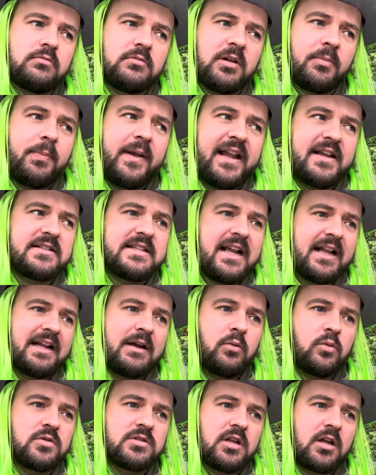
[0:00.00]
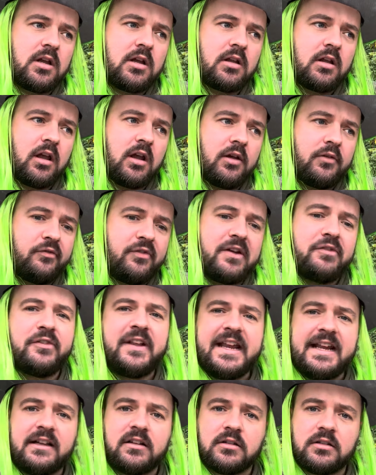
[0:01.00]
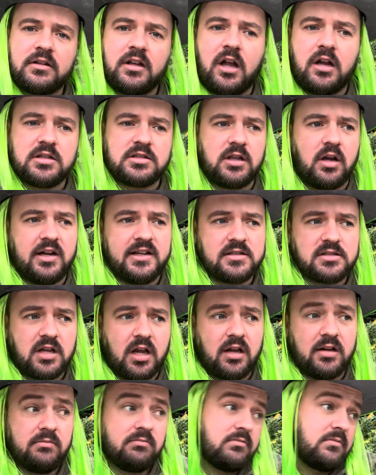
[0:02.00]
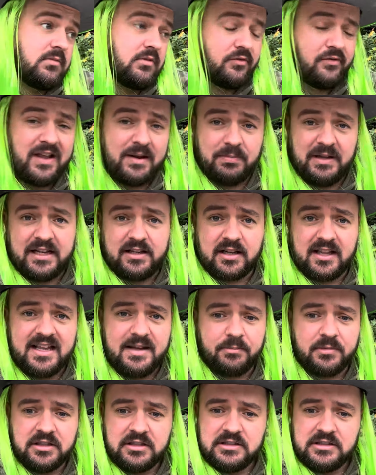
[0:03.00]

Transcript: the biggest they had out was a 15 last night, so fair play to them.